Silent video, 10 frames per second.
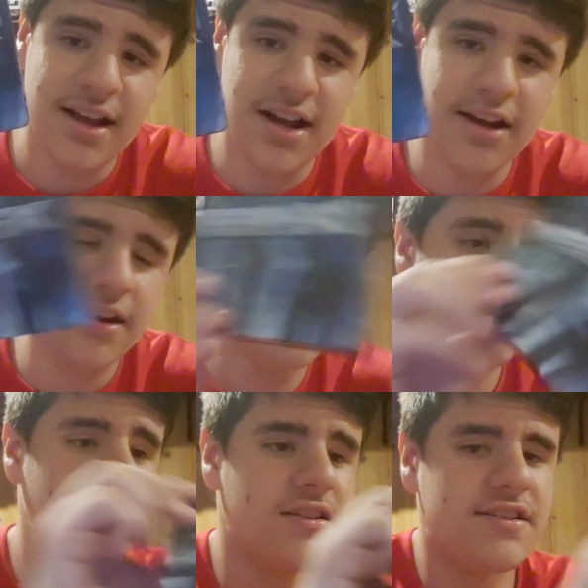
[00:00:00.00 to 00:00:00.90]
on
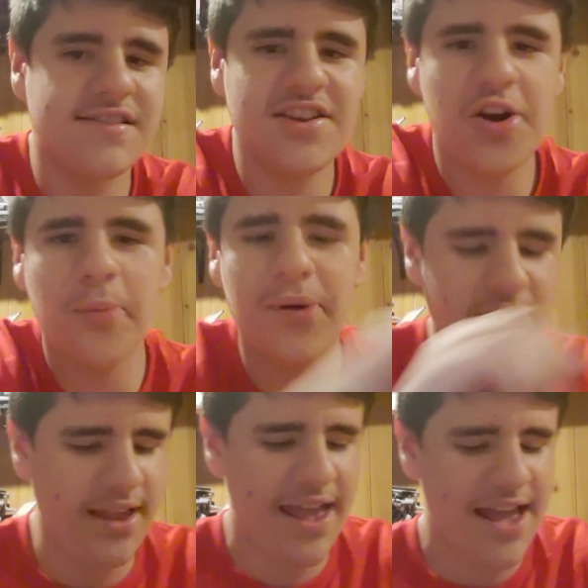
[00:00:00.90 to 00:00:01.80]
the
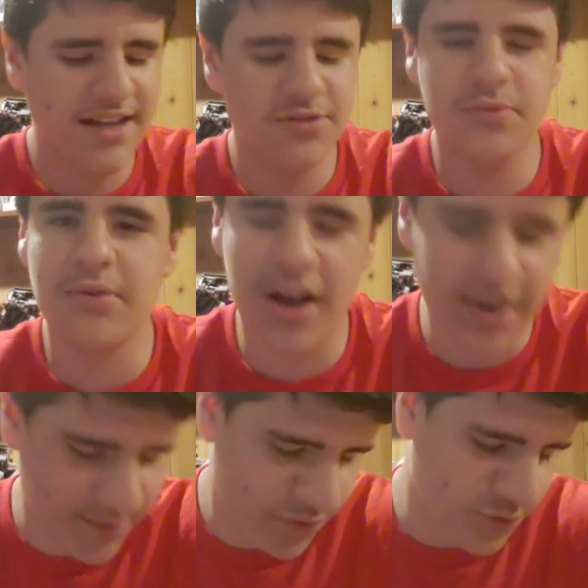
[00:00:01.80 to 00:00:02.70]
Steelbook, and
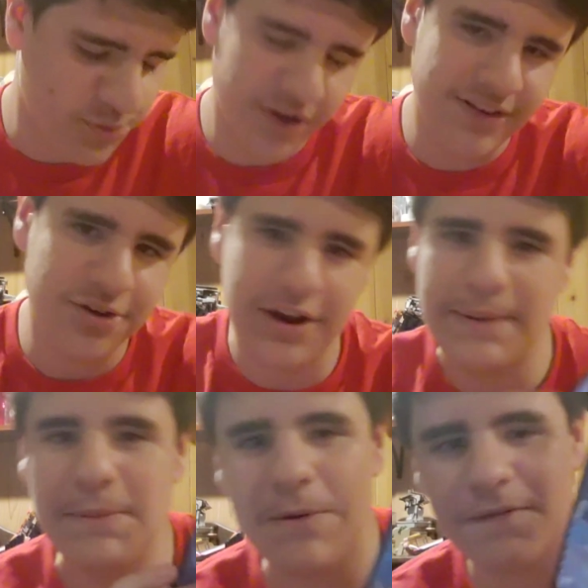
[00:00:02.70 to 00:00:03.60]
a really
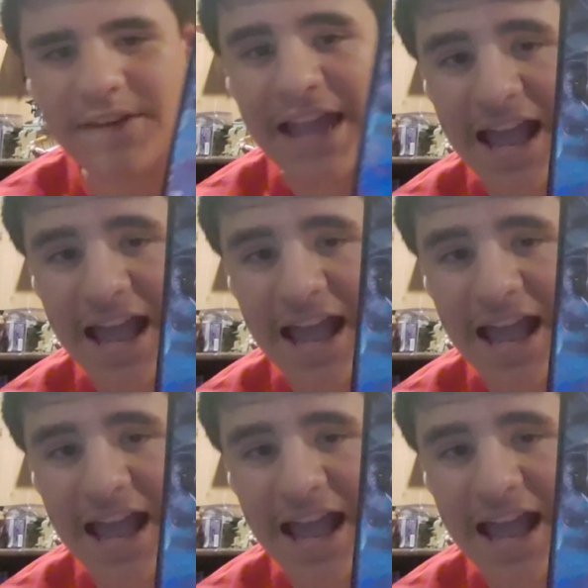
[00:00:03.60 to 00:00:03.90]
great movie,